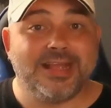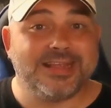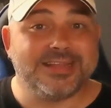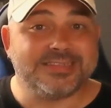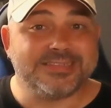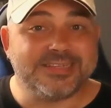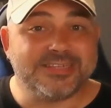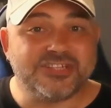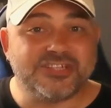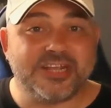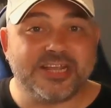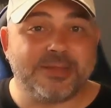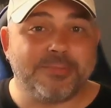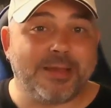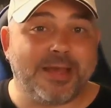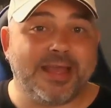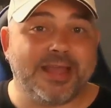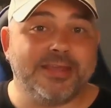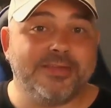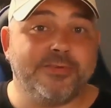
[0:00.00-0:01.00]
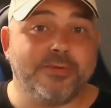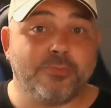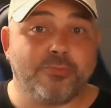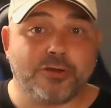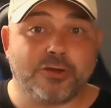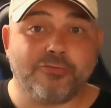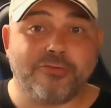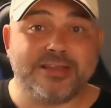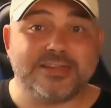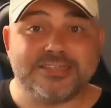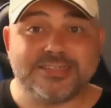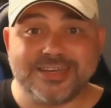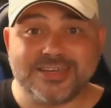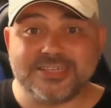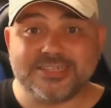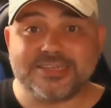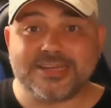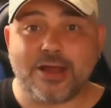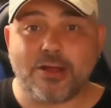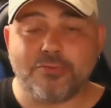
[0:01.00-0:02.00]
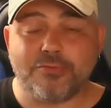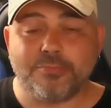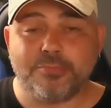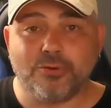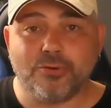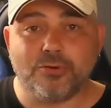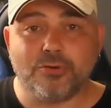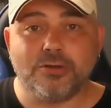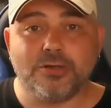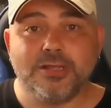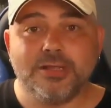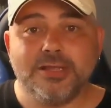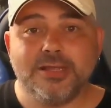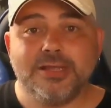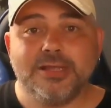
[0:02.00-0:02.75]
As the sick behaviour progressed in Southport,